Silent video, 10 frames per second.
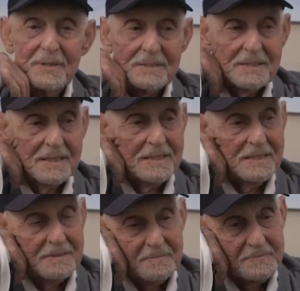but
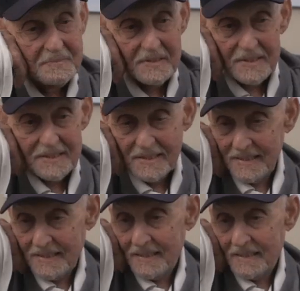uh,
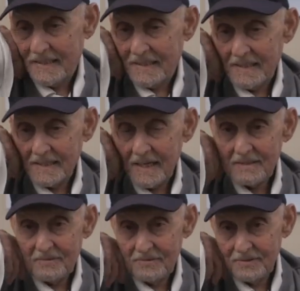I
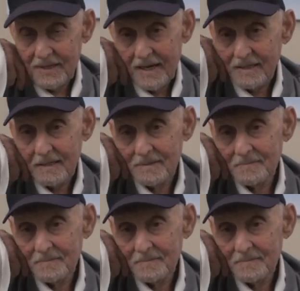got through that,